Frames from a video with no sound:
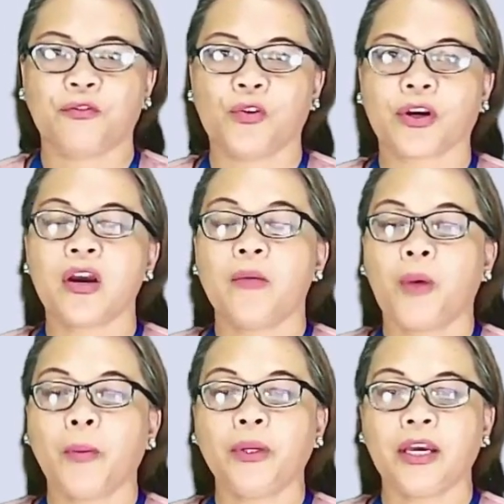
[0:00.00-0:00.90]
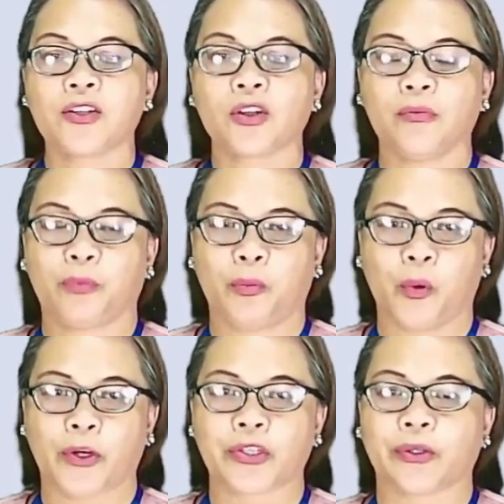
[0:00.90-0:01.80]
for population
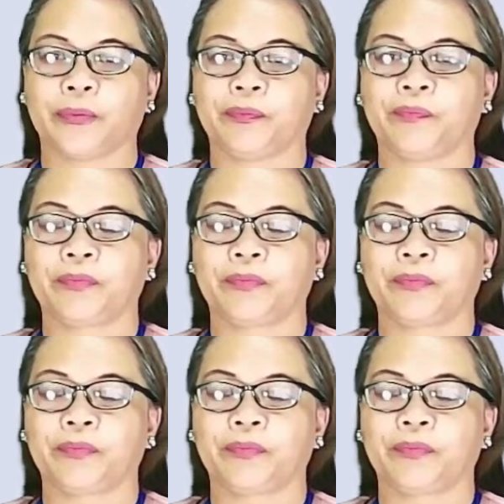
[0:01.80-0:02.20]
proportion.